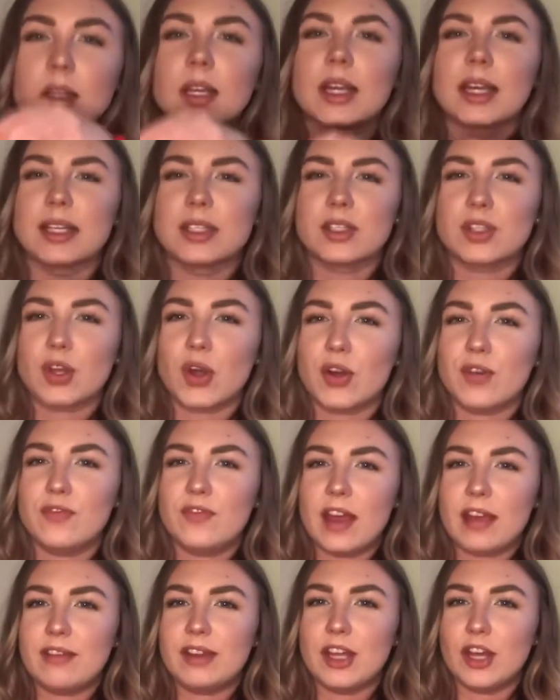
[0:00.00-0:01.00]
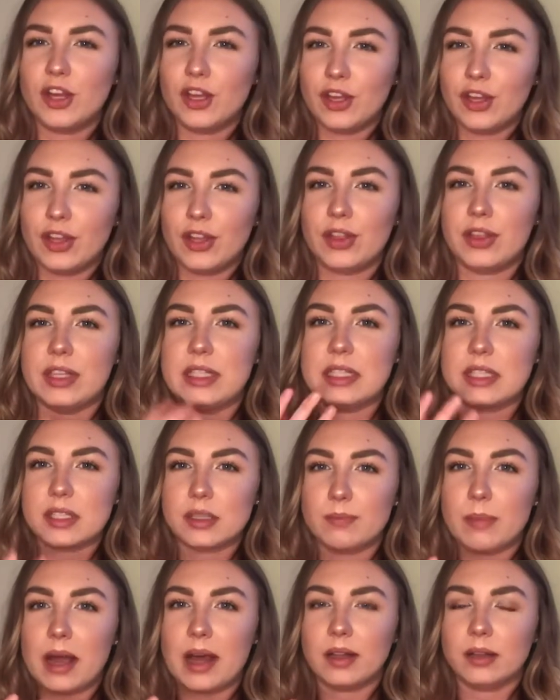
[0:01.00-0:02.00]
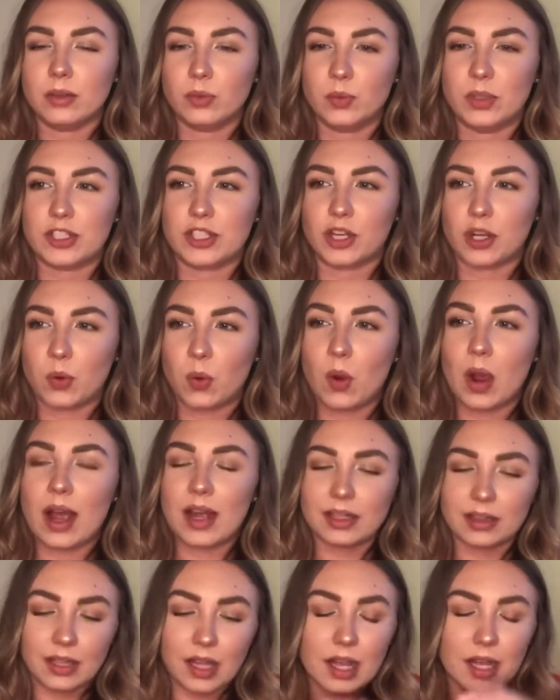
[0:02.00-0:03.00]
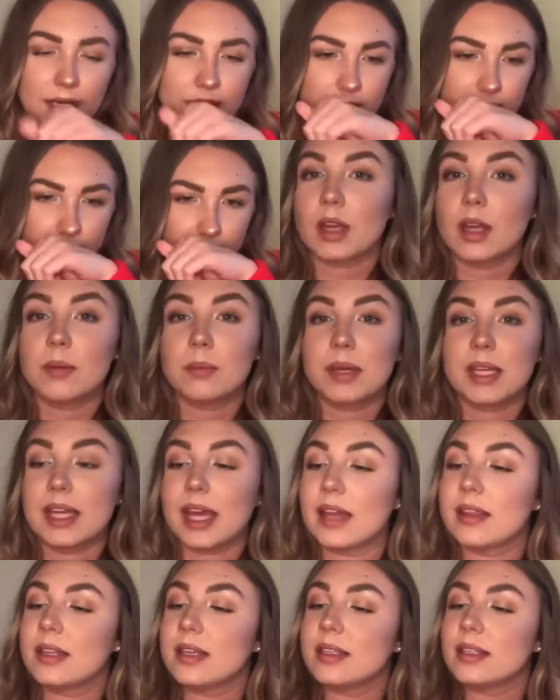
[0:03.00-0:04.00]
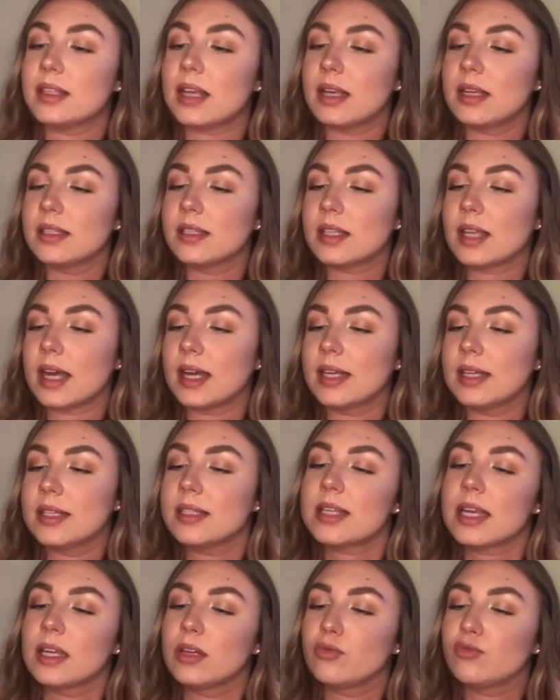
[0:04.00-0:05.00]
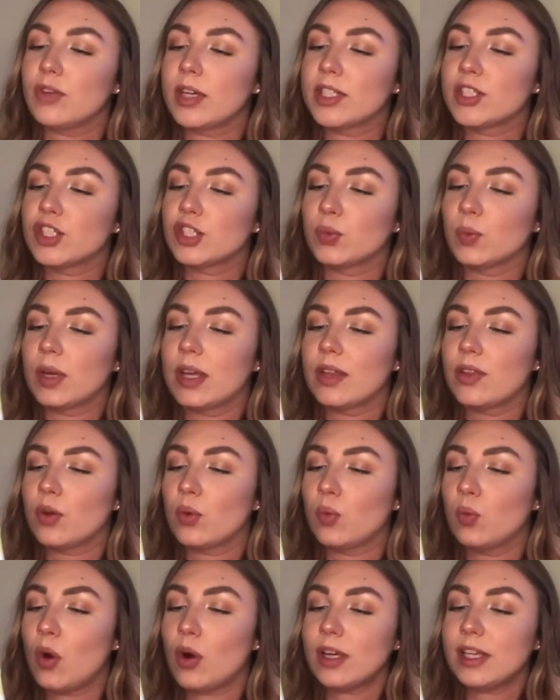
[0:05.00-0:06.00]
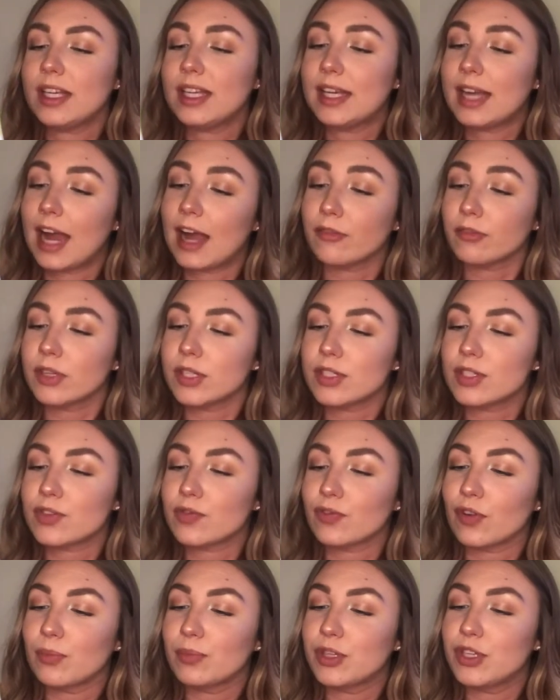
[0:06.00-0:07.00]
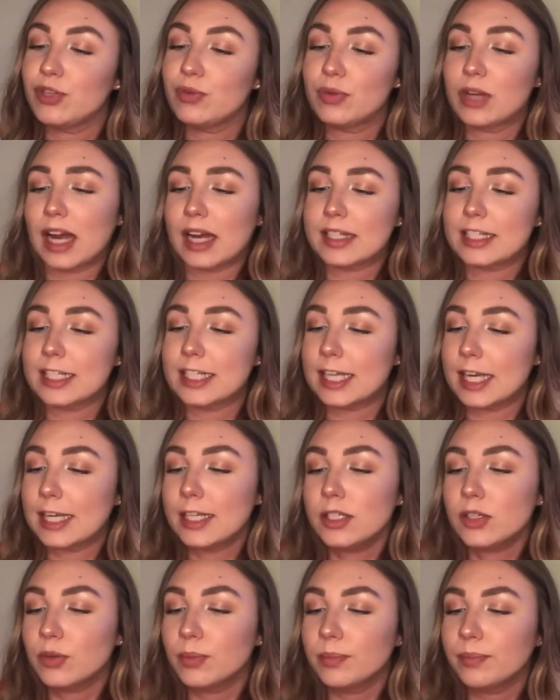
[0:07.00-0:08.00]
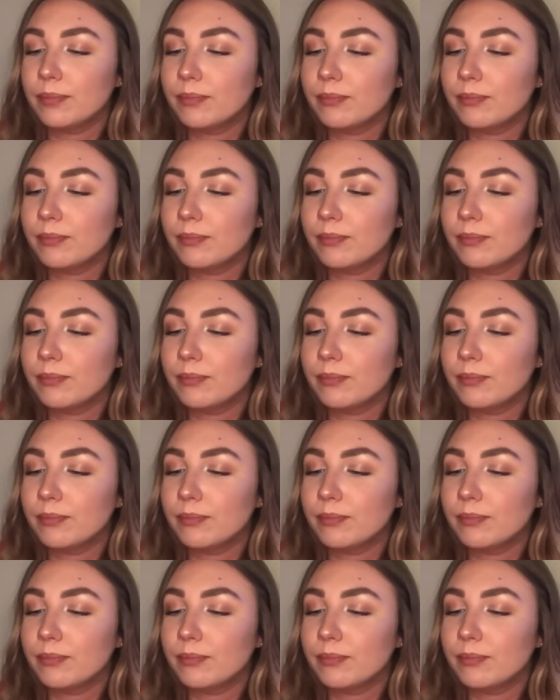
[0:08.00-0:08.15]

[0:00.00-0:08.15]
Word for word: It's got a very earthy smell, which I quite like. But yeah, this says that it is enriched with wonky carrots from the United Kingdom.